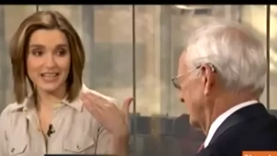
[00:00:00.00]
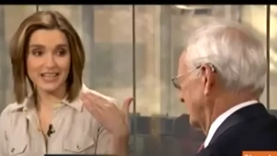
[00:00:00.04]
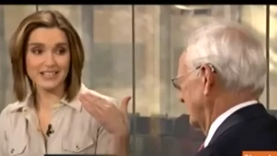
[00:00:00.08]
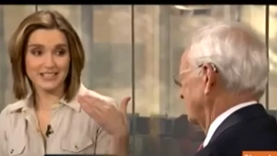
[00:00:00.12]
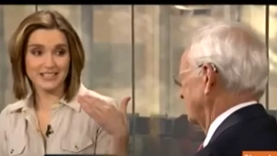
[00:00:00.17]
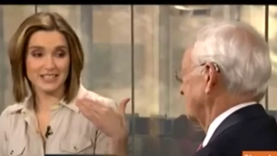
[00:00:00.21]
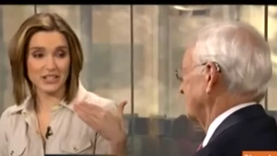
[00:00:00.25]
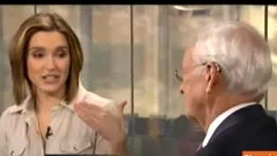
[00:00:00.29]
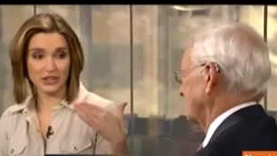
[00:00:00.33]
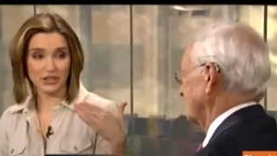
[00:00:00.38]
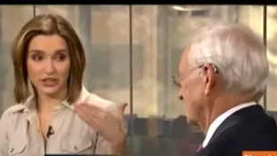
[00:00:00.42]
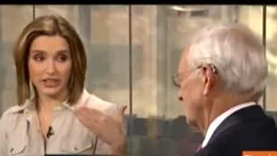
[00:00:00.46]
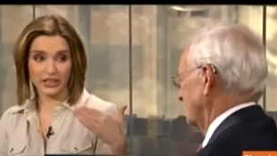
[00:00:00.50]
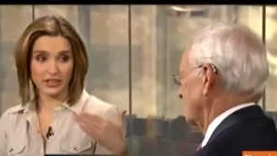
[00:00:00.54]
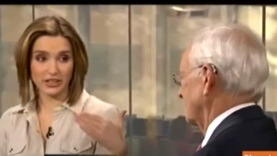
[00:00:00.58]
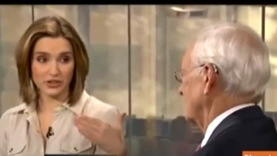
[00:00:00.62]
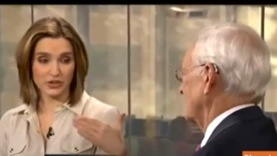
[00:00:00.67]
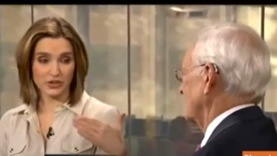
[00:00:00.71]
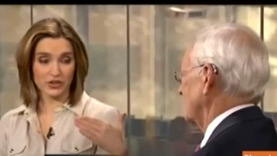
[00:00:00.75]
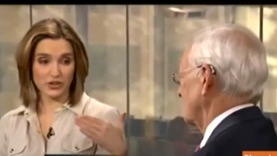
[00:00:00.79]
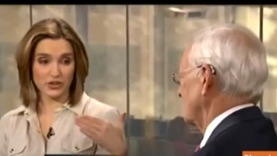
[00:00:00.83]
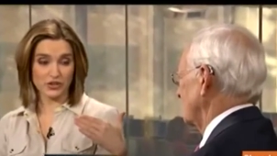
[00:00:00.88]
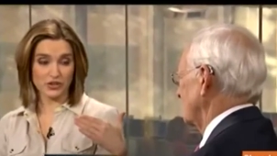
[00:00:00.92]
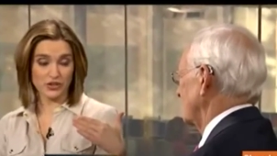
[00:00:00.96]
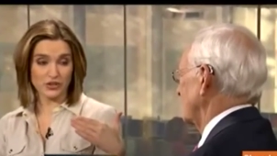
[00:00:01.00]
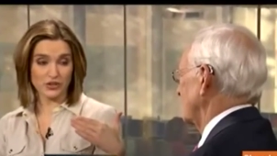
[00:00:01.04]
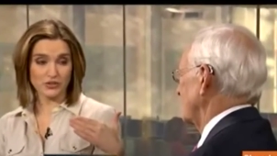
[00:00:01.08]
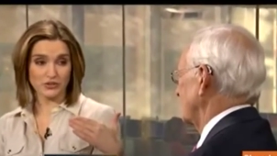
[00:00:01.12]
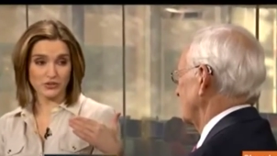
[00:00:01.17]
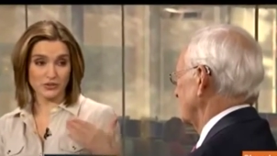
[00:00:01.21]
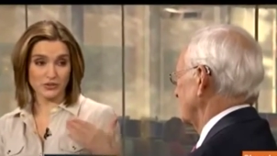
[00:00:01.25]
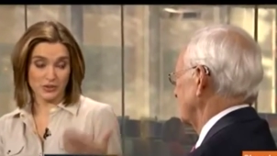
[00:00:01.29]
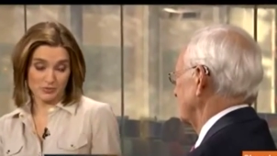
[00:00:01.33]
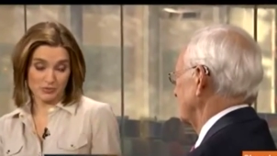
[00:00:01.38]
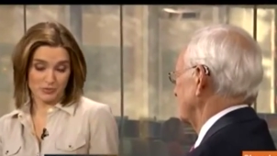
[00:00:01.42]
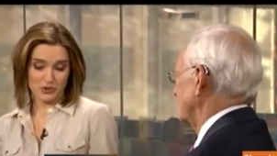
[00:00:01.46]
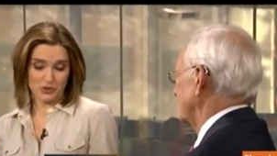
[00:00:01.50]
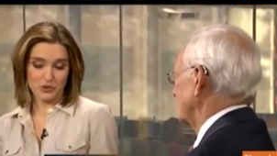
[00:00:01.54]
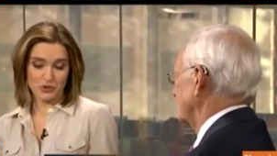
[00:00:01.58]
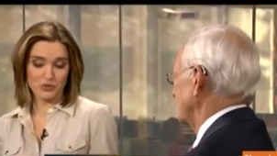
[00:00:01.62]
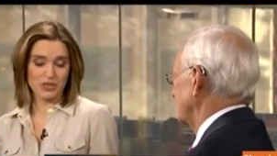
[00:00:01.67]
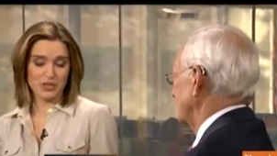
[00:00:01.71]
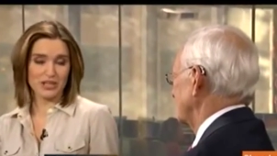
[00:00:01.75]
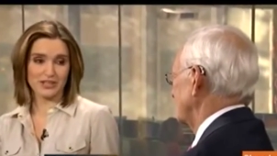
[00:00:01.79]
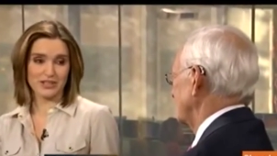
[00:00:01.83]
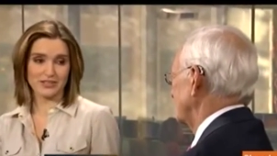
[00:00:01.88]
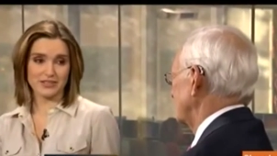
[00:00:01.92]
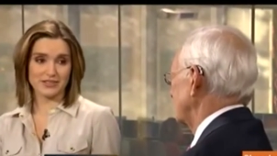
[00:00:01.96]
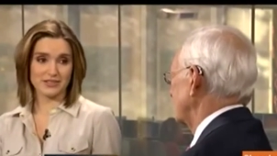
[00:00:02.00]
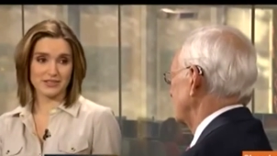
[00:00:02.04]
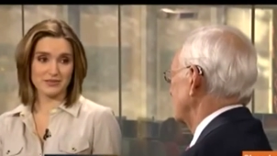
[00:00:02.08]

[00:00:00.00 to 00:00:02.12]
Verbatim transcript: ceiling. You're, two weeks.